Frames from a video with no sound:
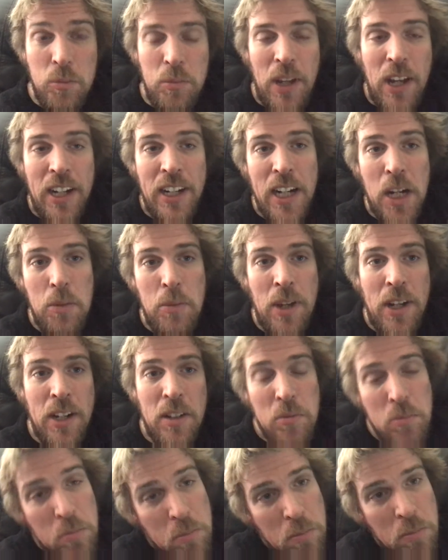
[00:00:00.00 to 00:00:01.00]
made it, and I made
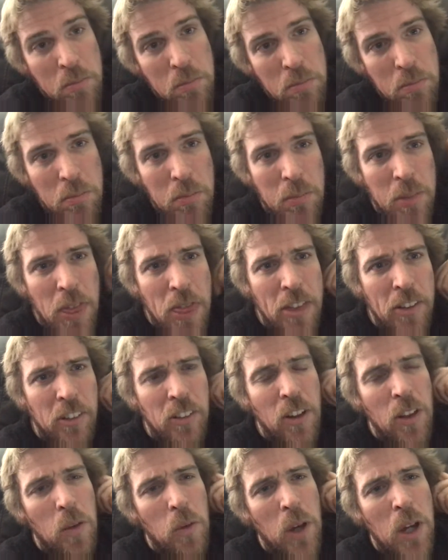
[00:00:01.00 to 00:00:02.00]
it a
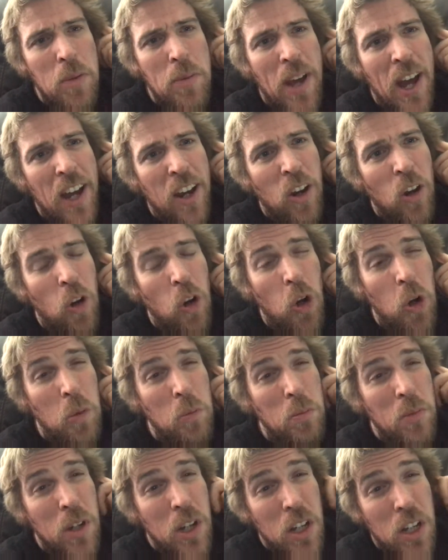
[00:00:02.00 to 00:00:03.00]
third of the way back
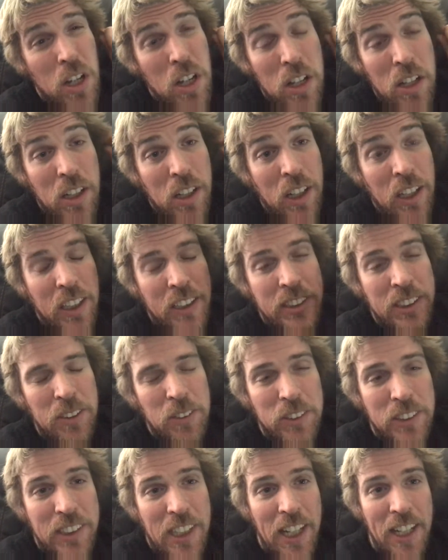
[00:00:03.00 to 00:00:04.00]
home, and I seen
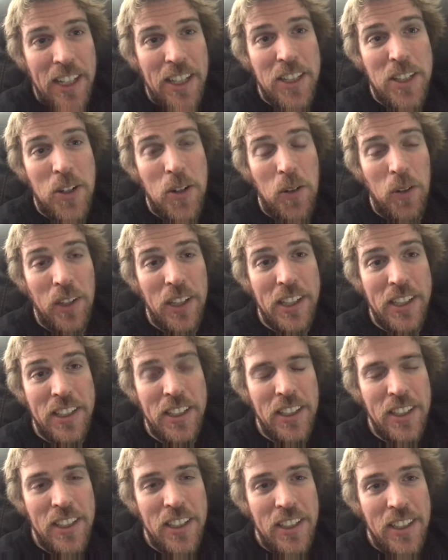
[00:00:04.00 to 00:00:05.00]
it was taking coolant.
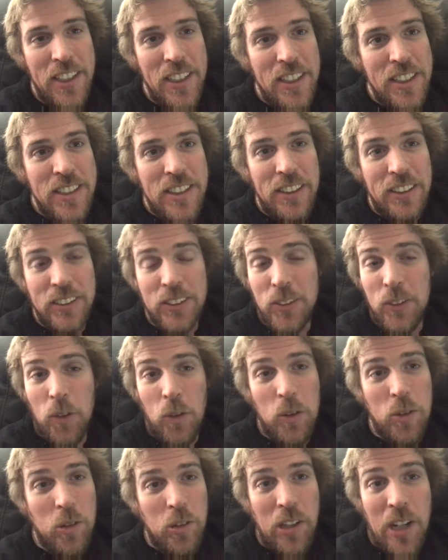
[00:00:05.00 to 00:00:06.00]
I was like,
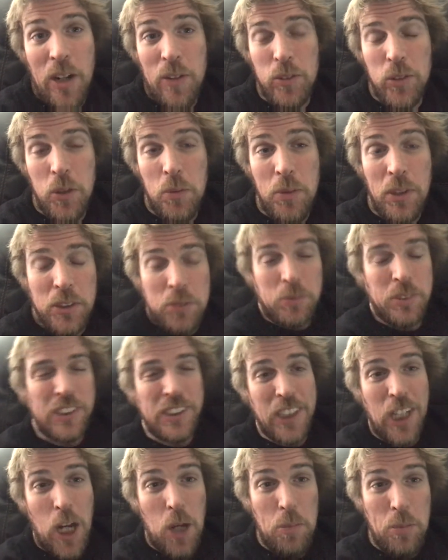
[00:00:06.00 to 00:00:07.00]
oh crap. So I bought some
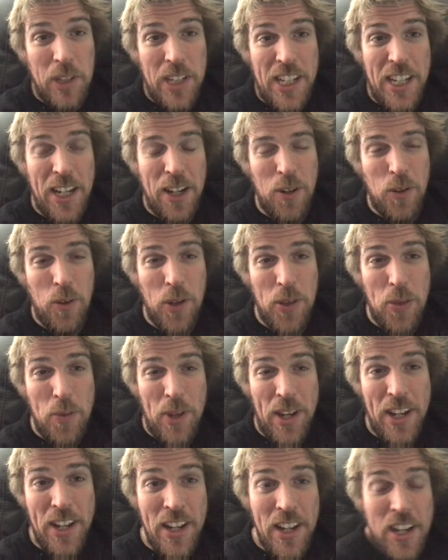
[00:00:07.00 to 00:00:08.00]
stop leak with
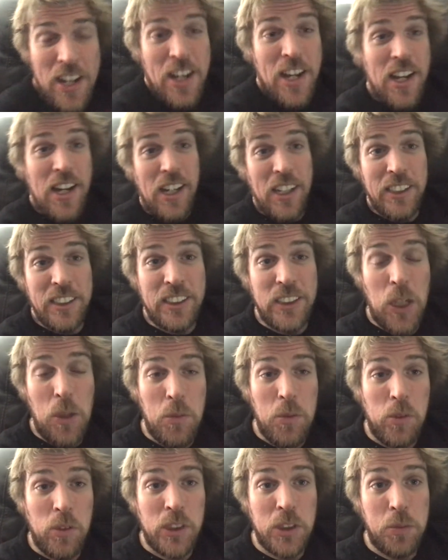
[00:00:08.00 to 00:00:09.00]
me. I just
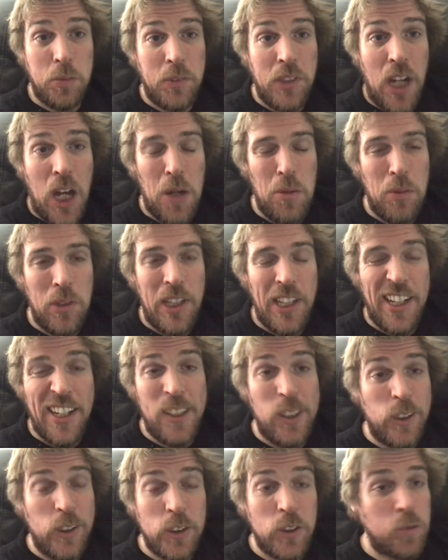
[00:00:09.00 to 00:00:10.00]
dumped her a stop leak,
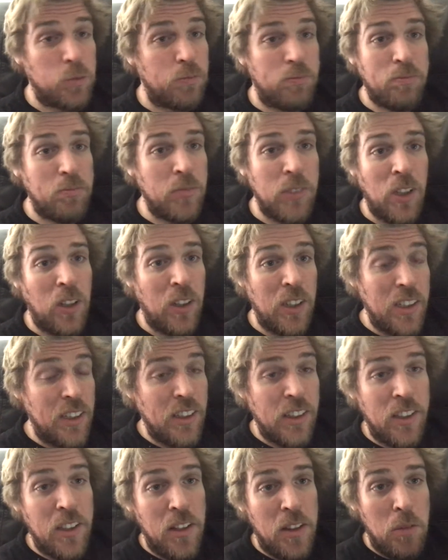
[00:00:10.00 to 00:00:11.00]
and it just, no,
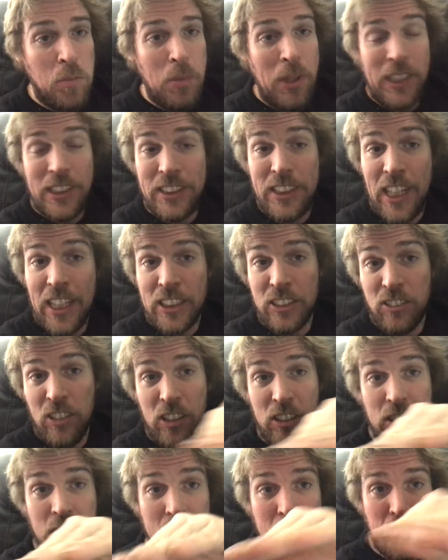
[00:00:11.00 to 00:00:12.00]
the base gasket
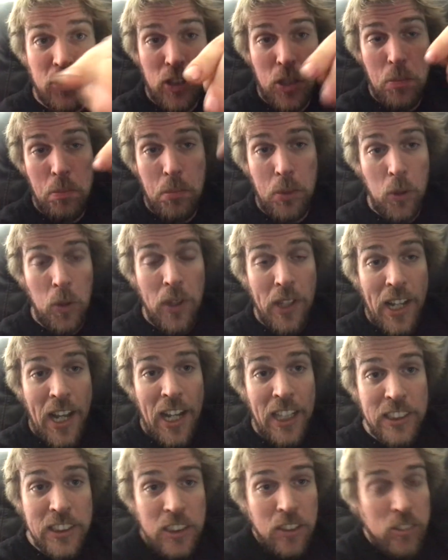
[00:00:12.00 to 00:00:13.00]
right across the front, it blew the
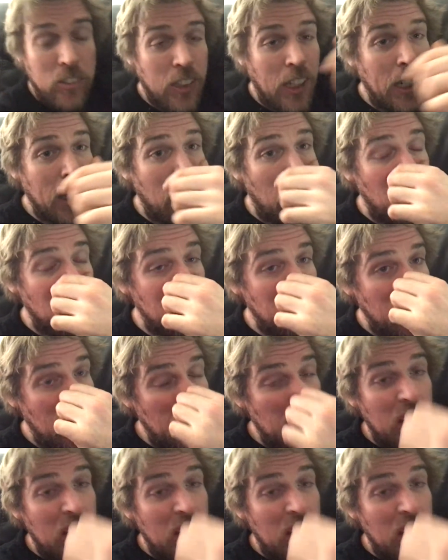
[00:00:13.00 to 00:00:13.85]
gasket right out.